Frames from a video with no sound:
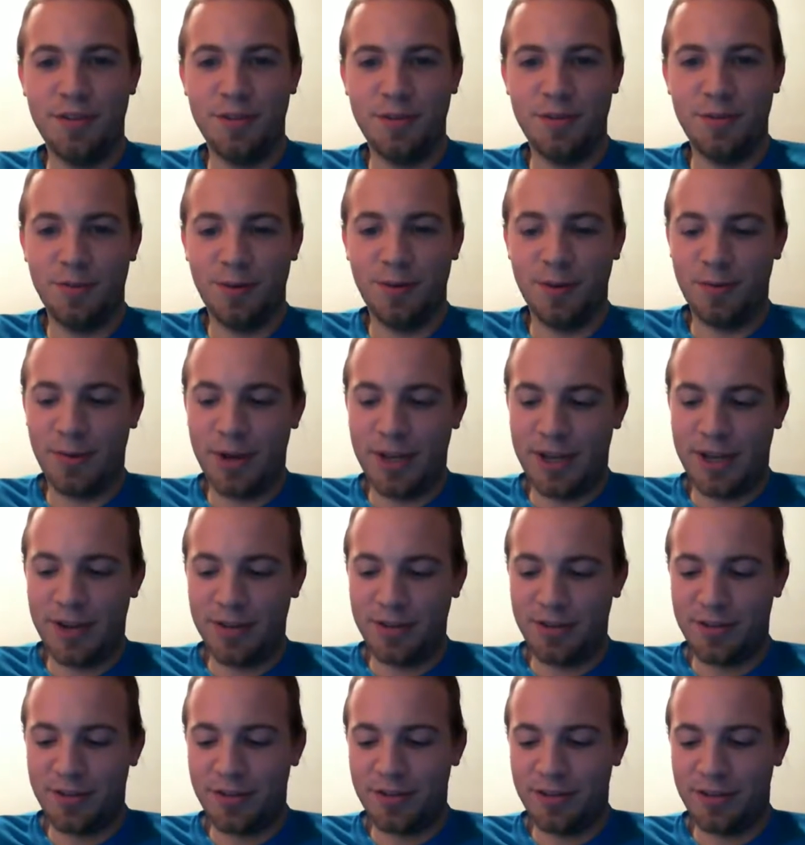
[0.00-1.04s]
We went out
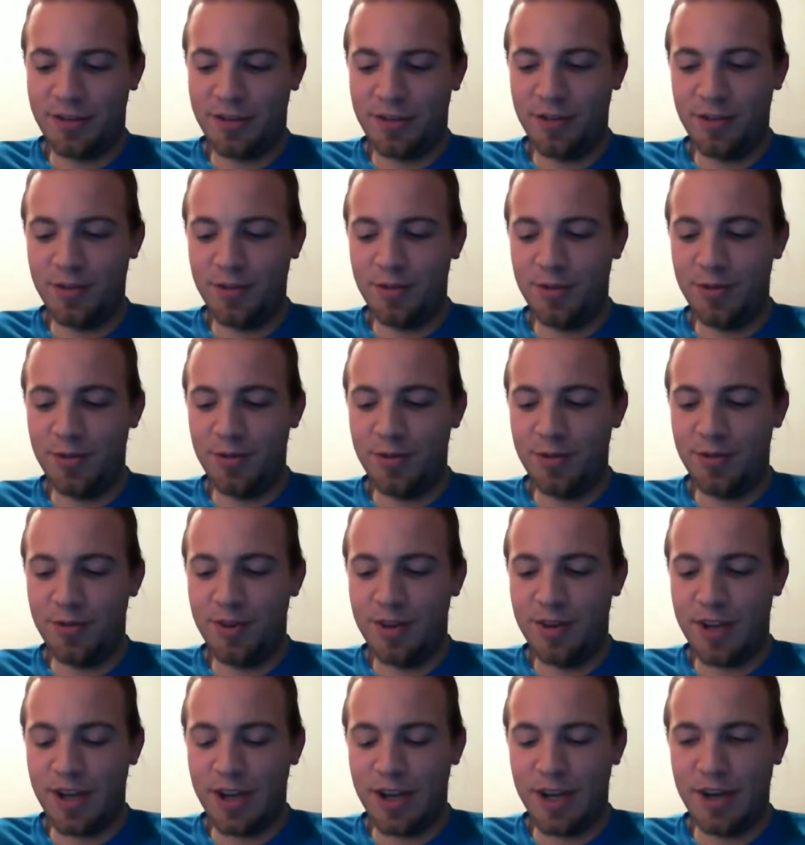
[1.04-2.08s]
to
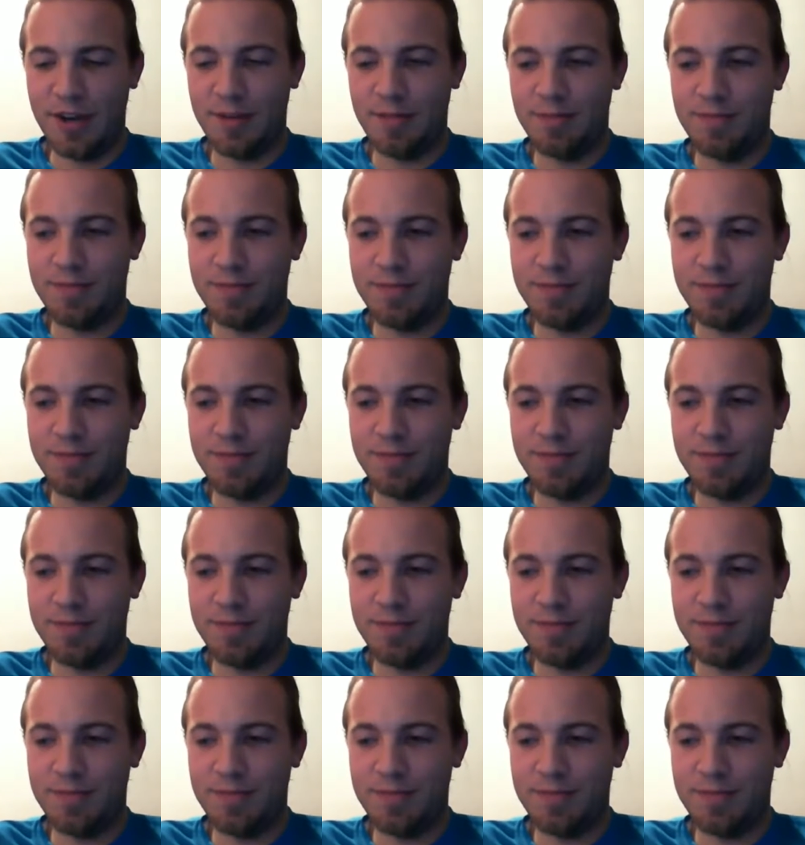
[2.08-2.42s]
um,